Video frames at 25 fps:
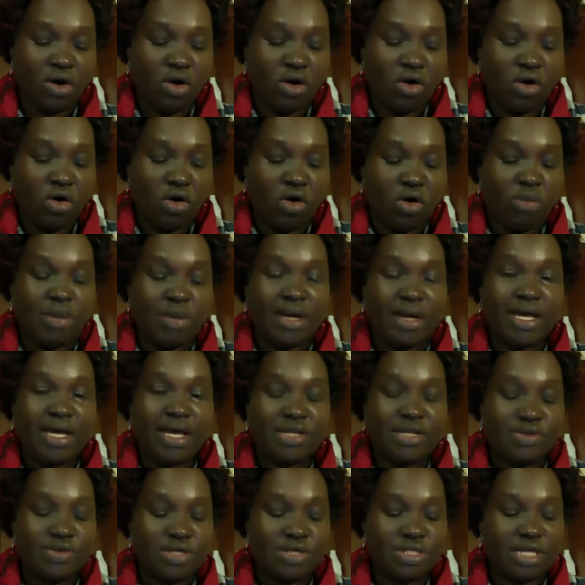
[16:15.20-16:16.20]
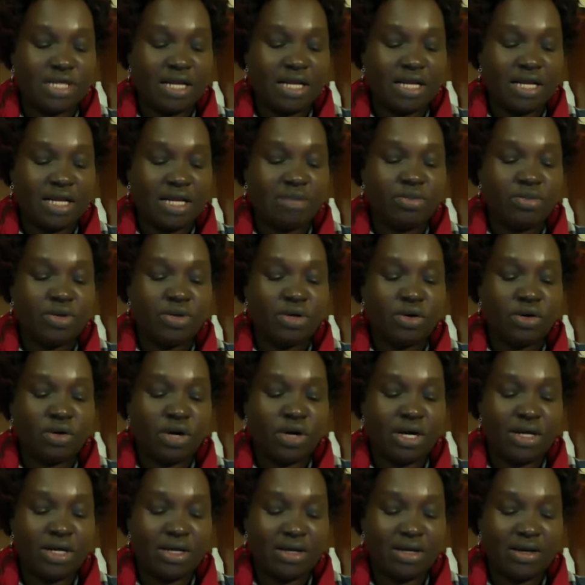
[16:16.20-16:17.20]
omega-3 salmon
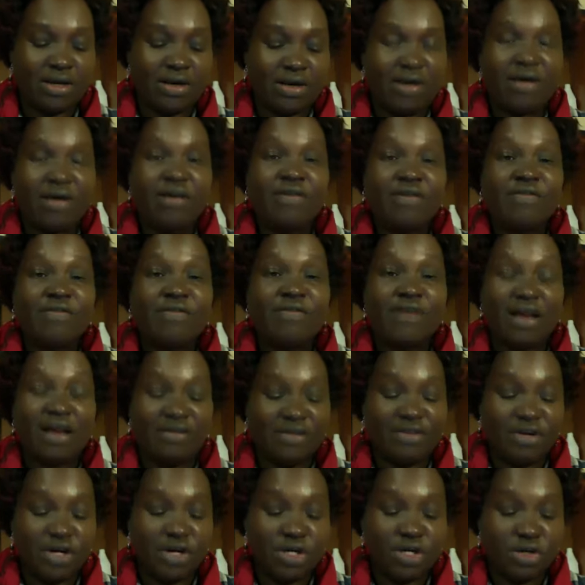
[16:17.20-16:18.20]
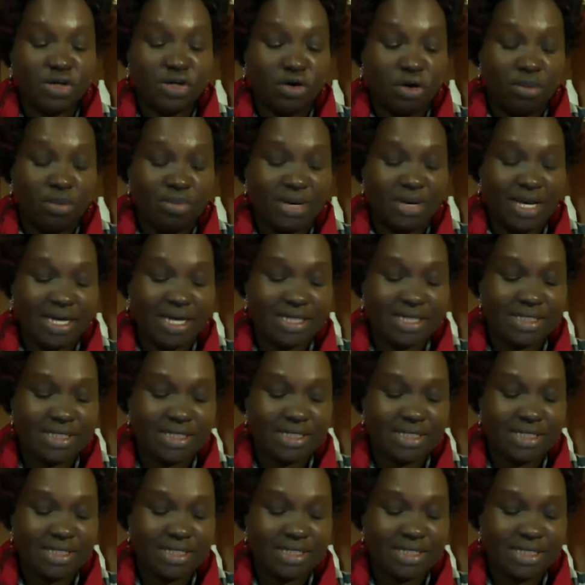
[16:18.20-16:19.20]
oil, flavonoid
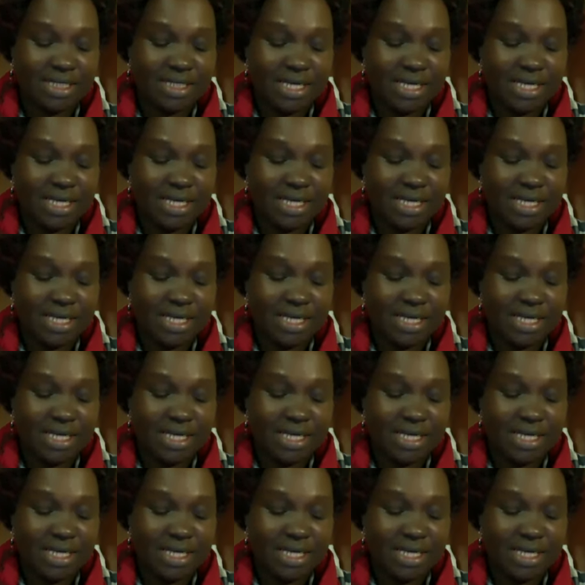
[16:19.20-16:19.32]
complex,